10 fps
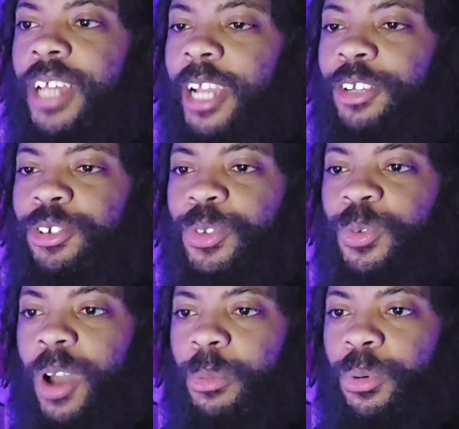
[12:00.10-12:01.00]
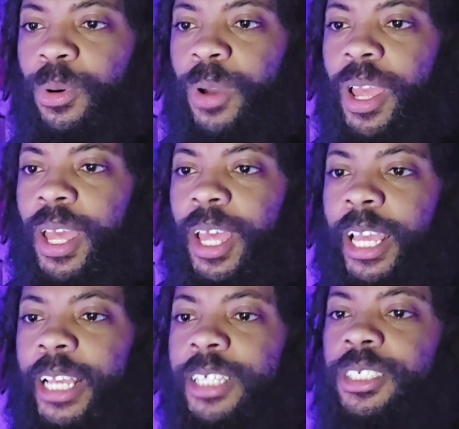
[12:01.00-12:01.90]
knocked into the rubble,
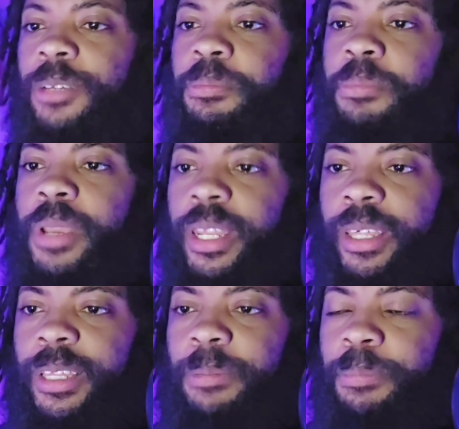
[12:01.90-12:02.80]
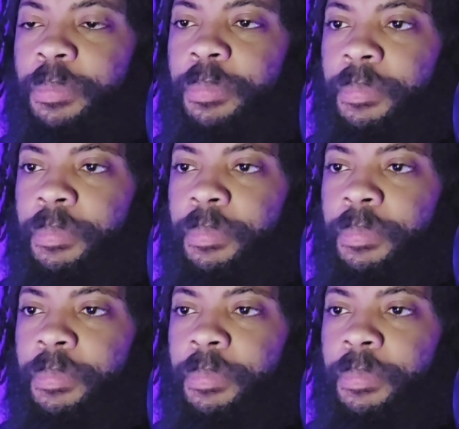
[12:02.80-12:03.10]
he's immediately